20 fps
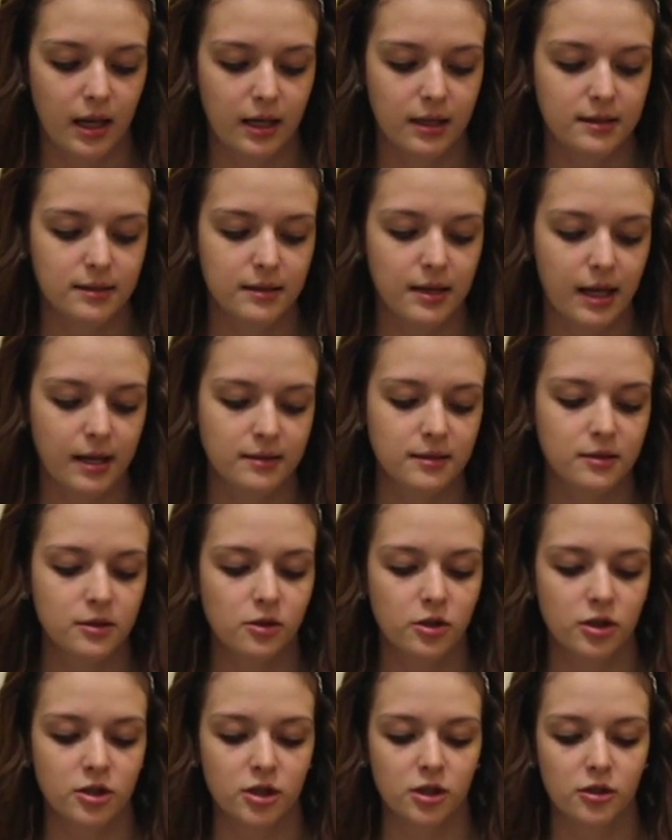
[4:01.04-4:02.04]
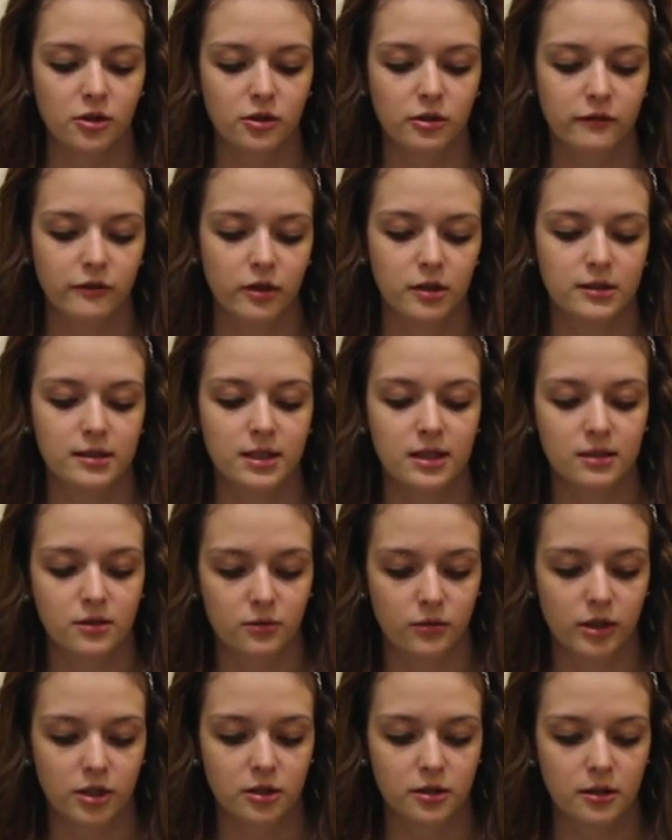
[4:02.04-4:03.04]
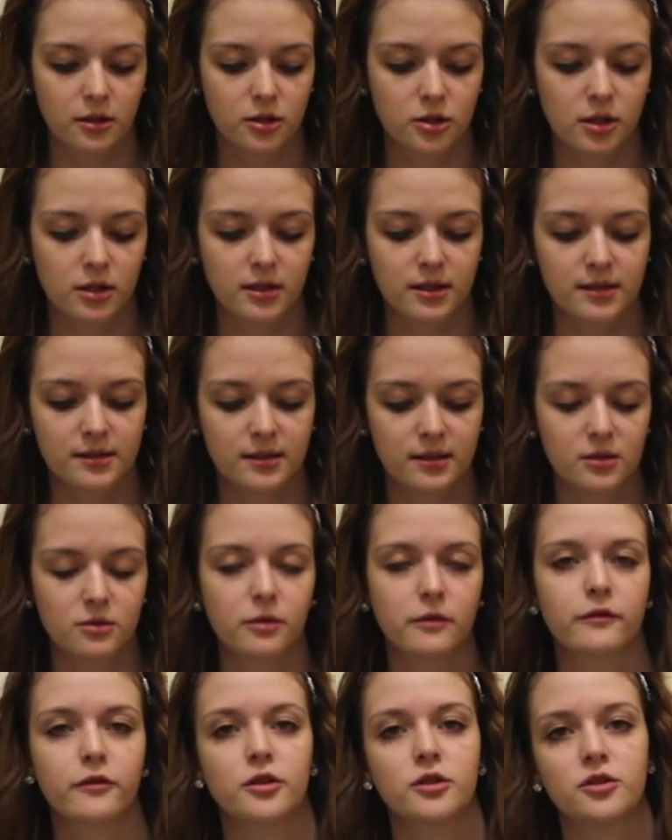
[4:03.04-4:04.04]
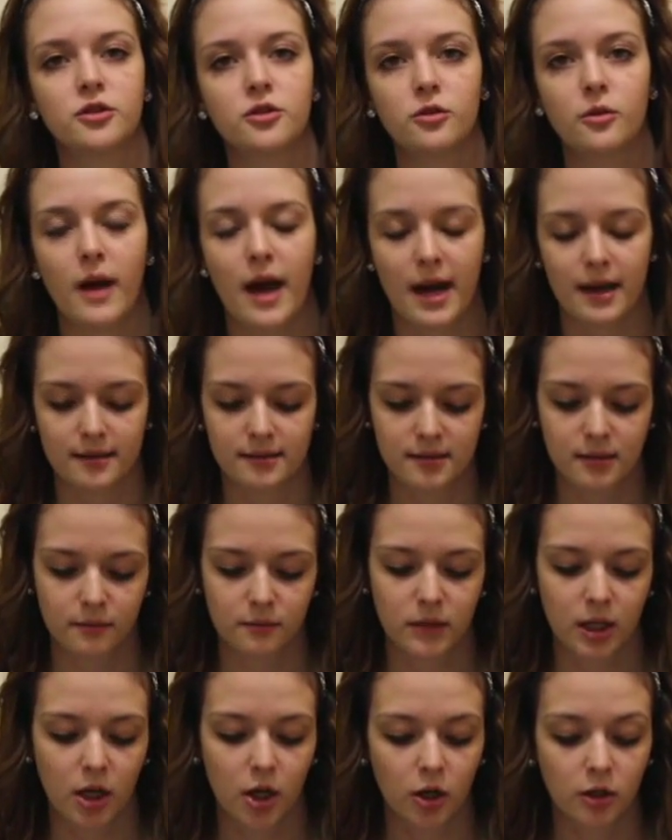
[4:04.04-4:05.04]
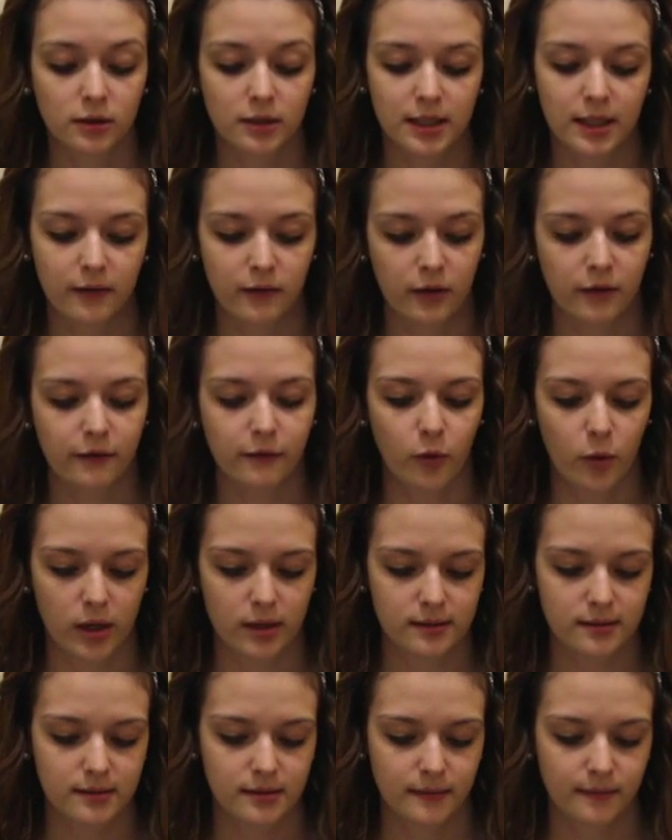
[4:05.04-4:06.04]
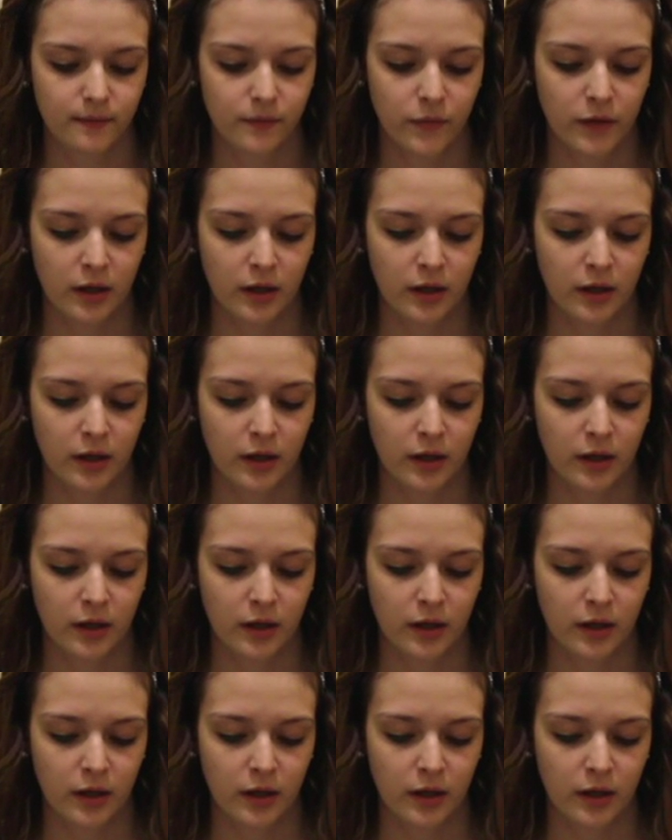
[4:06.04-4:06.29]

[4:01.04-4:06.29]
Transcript: In Texas Christian University's research, this is referred to as something called giving voice.